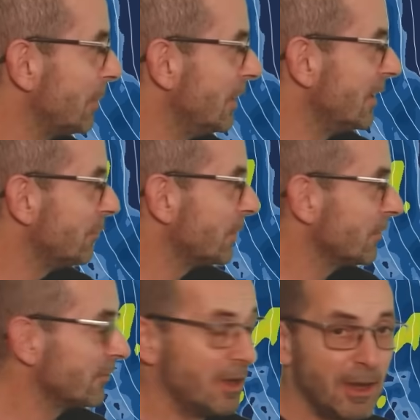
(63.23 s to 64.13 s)
place
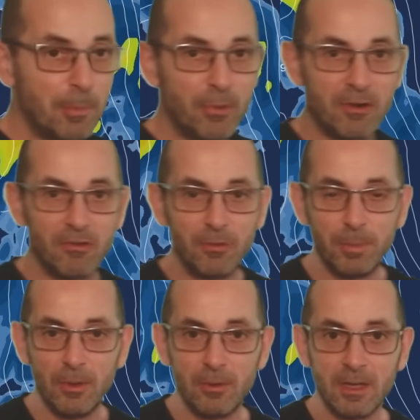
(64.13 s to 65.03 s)
because high pressure is
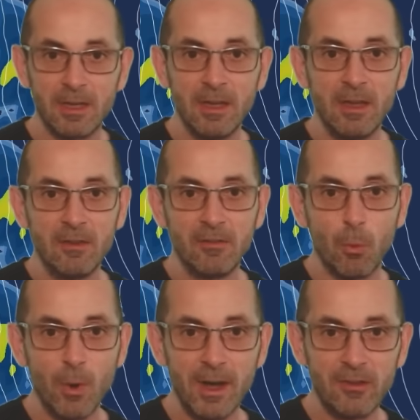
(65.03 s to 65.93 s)
building to the
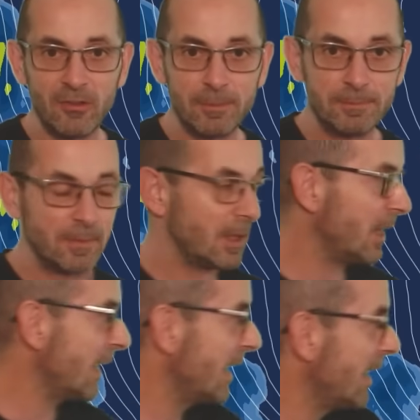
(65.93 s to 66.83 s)
west
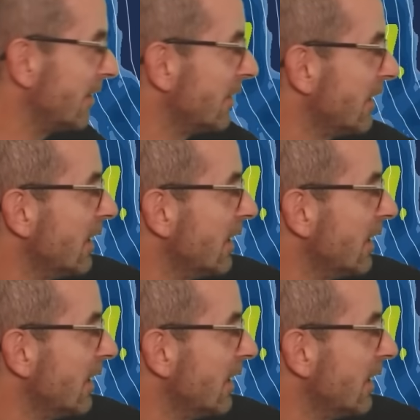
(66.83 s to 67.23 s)
and